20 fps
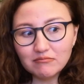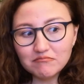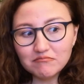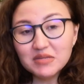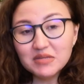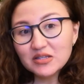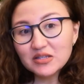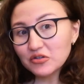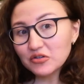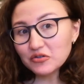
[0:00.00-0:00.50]

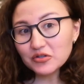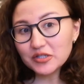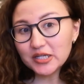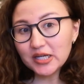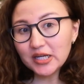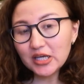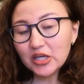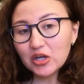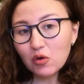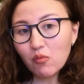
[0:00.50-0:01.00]

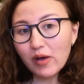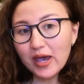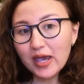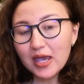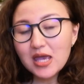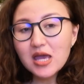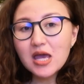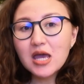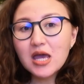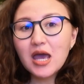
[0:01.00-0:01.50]
misunderstanding in a
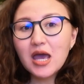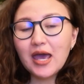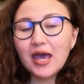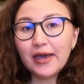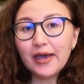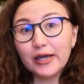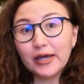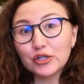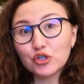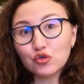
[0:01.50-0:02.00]
way,
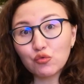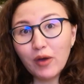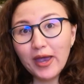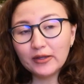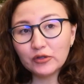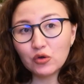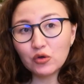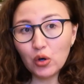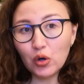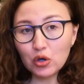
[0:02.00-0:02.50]
a
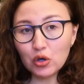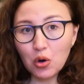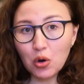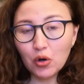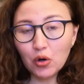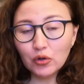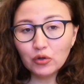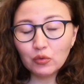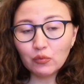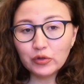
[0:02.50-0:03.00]
trend going
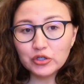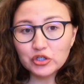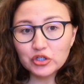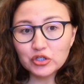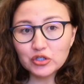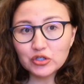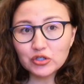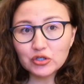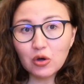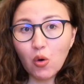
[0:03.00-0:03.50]
on, which
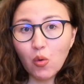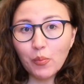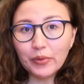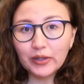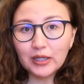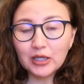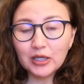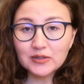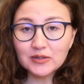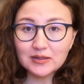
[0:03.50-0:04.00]
is
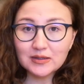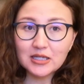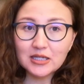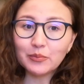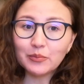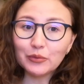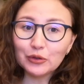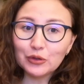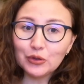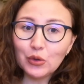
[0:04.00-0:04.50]
opening
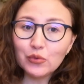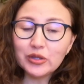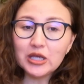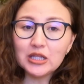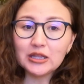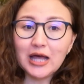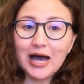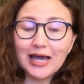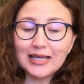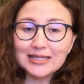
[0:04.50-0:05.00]
sustainable clothing
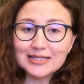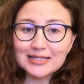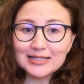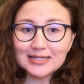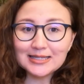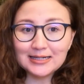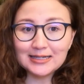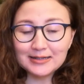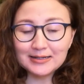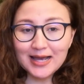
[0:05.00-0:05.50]
lines
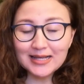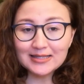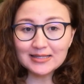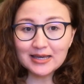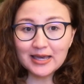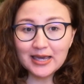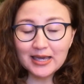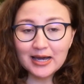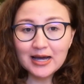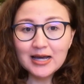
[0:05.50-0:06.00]
uh, as
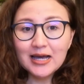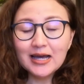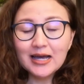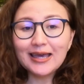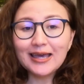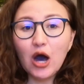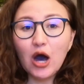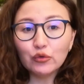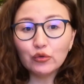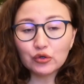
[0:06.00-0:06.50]
a
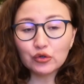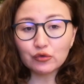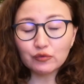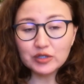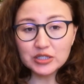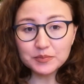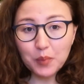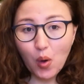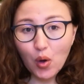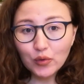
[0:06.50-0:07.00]
counter
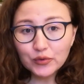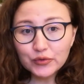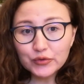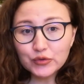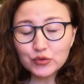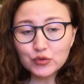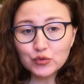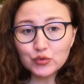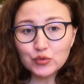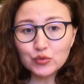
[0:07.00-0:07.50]
response
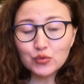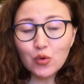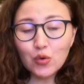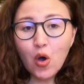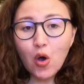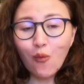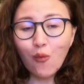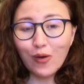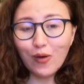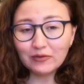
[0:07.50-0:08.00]
to
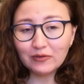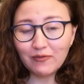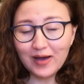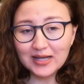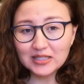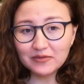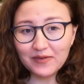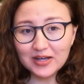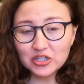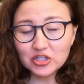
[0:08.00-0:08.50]
what
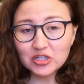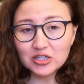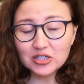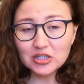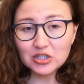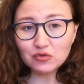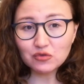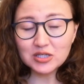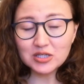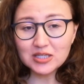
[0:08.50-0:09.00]
fast fashion
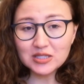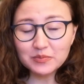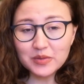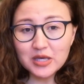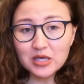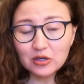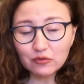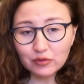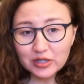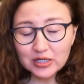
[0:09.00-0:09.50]
industry is
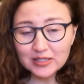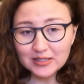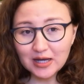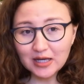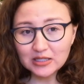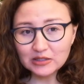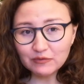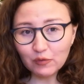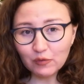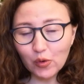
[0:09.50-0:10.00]
being
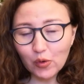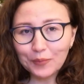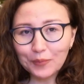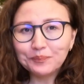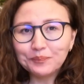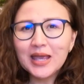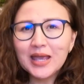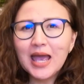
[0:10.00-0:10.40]
criticized for.